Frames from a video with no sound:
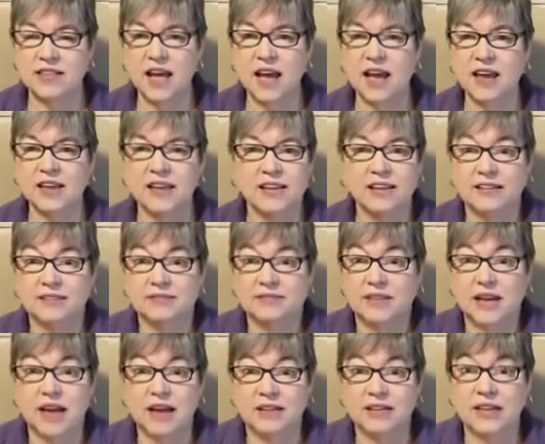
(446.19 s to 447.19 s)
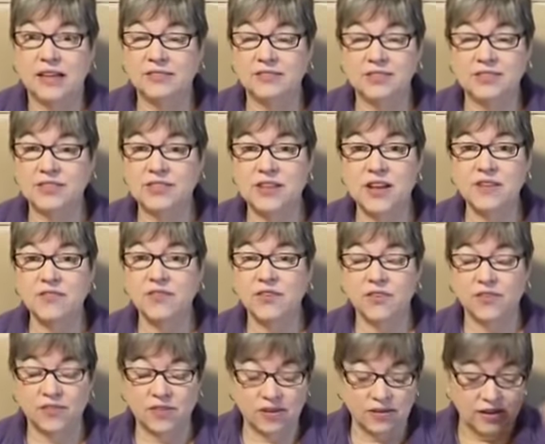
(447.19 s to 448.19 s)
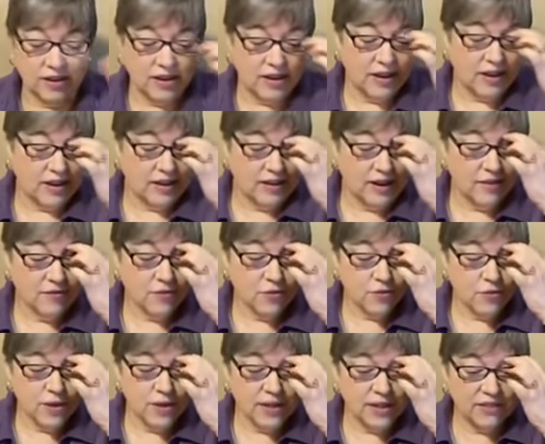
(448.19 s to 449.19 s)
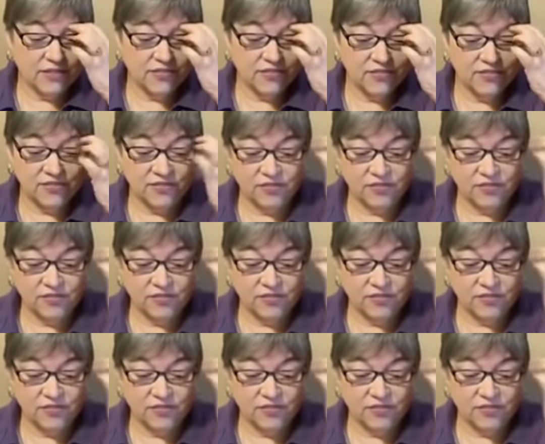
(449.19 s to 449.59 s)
Like I've just never really